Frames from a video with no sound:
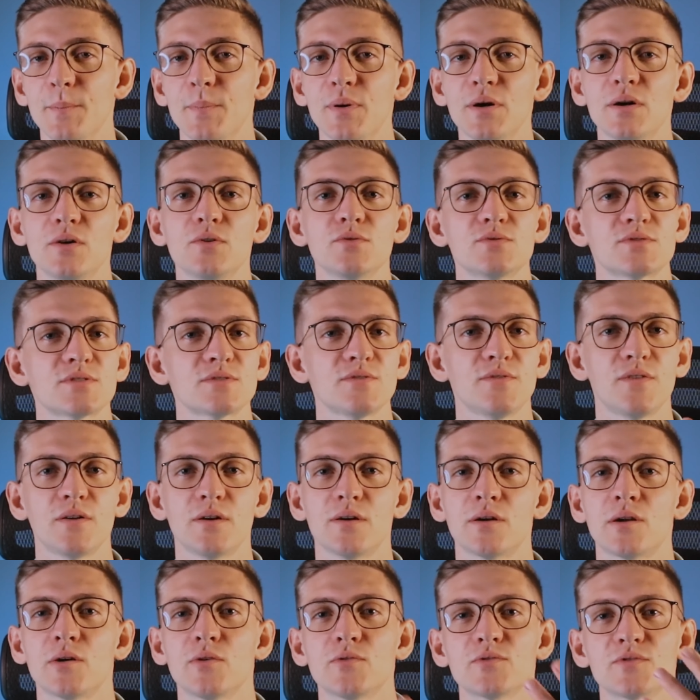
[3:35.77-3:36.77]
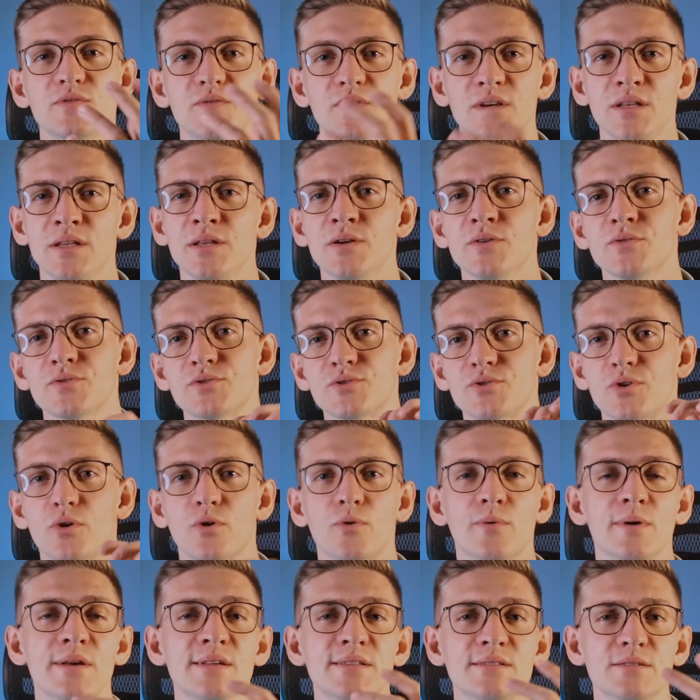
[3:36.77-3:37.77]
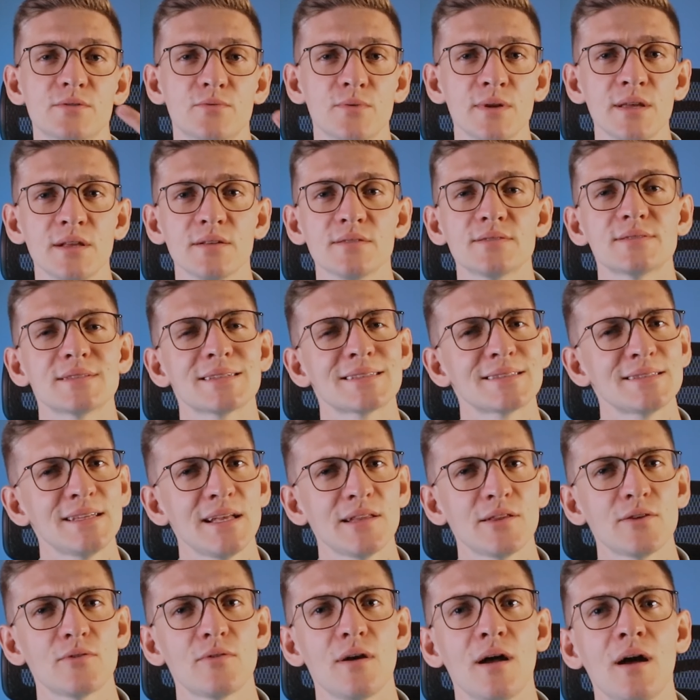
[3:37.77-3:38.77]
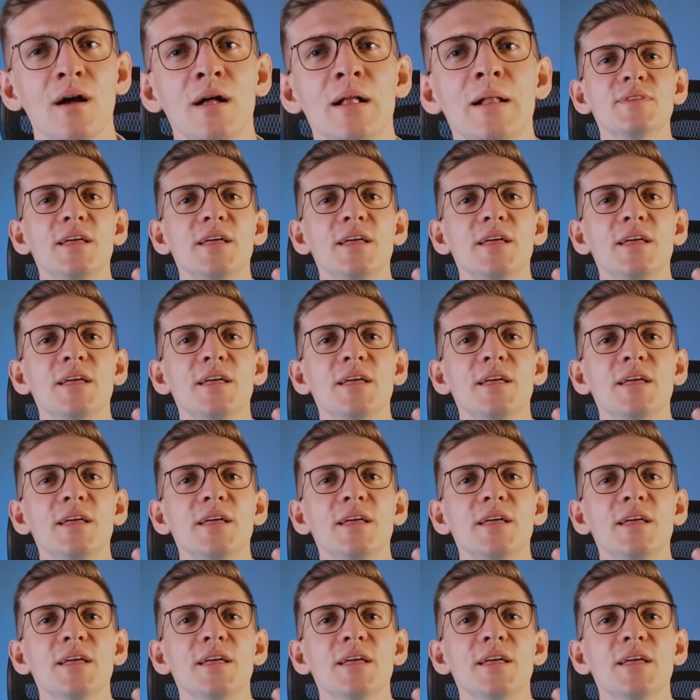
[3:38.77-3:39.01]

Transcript: posts, photos, videos, stories, reels, etc.